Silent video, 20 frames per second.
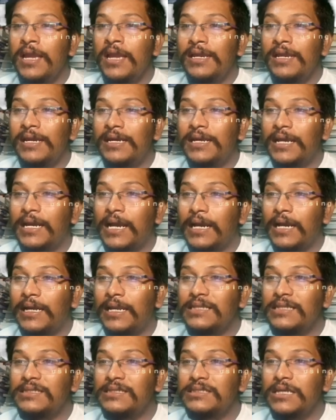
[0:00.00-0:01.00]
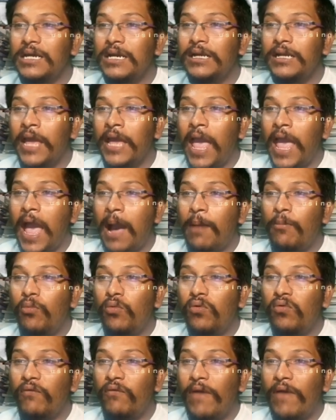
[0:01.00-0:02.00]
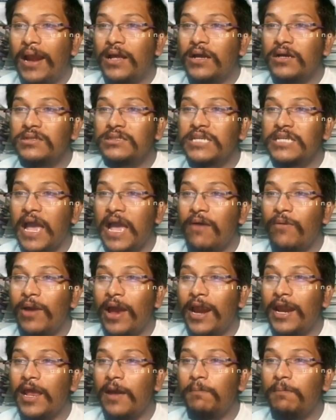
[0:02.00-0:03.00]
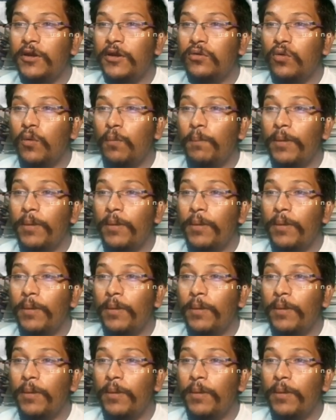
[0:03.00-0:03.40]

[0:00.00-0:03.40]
it contains that Amur falcons have adapted to